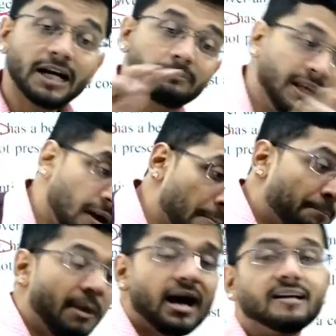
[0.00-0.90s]
He might
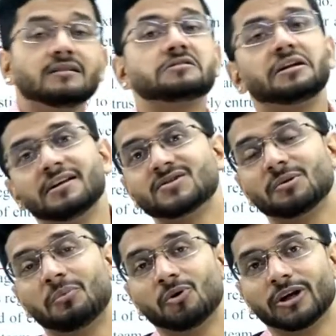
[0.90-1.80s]
be biased in
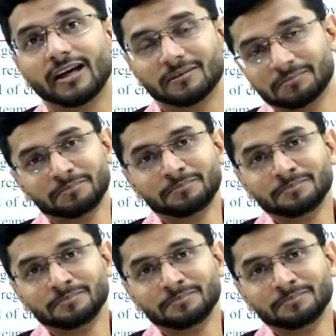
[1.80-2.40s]
his reporting.